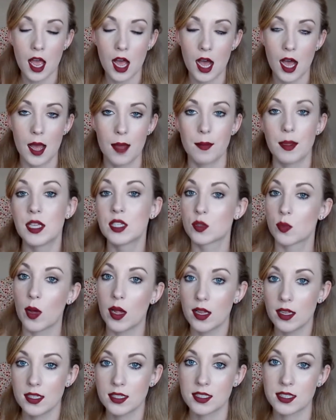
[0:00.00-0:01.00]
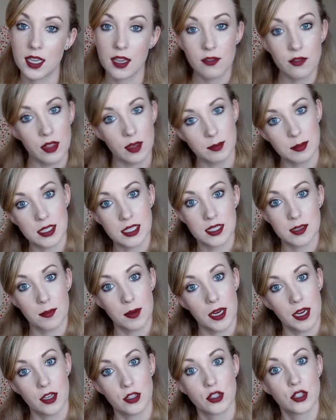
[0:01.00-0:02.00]
um, as well as give them to
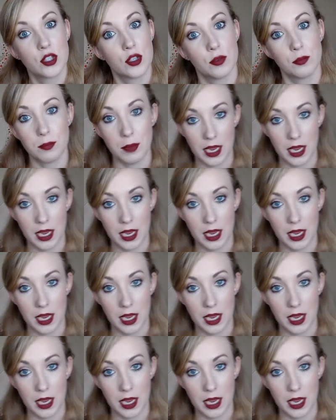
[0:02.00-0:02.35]
somebody else who